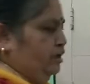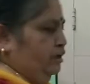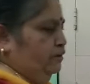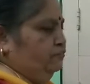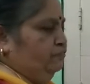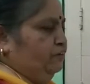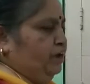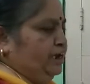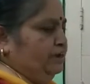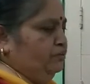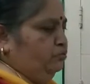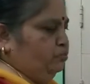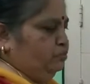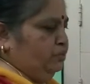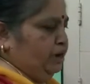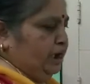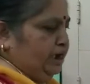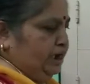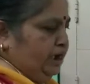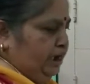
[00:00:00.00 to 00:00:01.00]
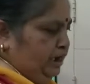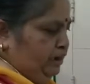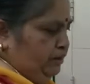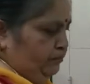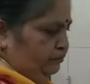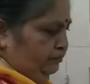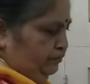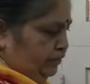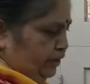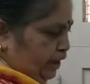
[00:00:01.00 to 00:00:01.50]
5 by
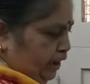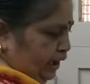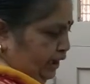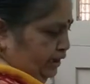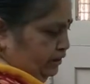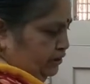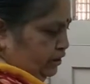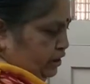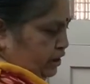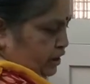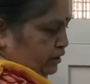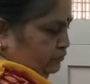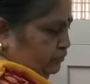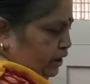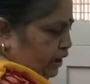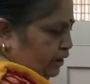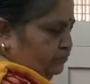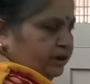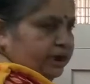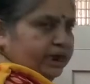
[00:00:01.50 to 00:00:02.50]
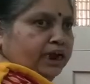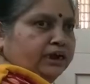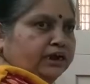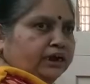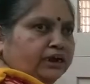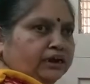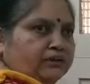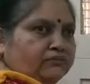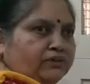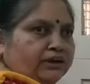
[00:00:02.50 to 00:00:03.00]
8. We have
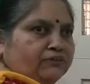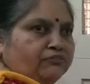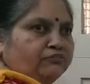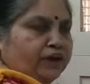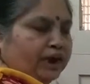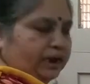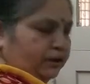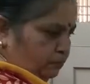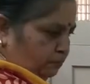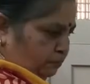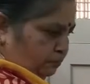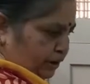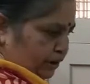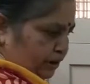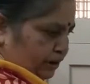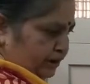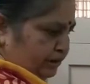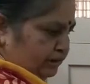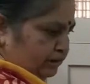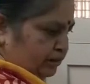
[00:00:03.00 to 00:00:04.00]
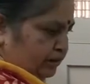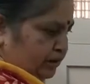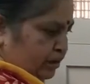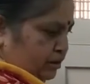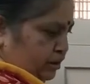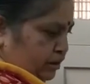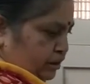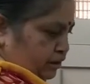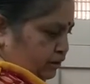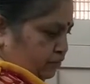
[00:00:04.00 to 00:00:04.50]
taken away 5 parts
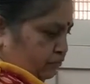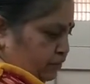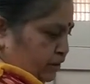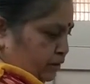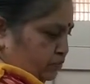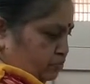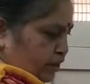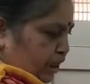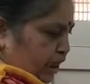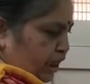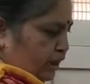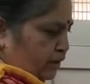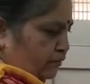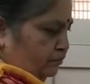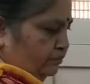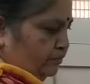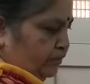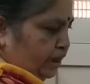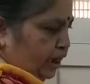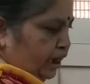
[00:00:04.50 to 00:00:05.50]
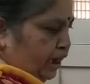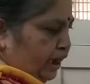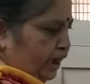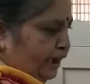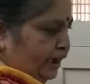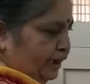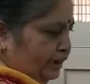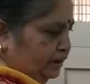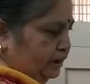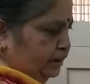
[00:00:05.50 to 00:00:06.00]
from the
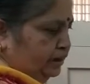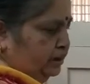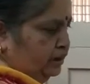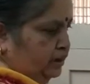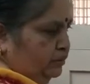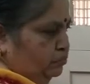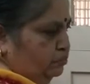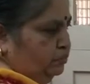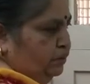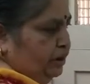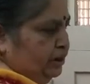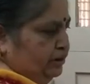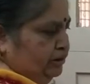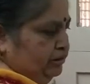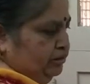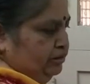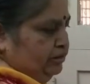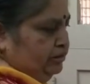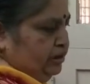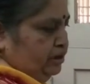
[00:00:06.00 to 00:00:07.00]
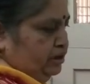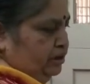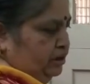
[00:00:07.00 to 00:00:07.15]
8 parts.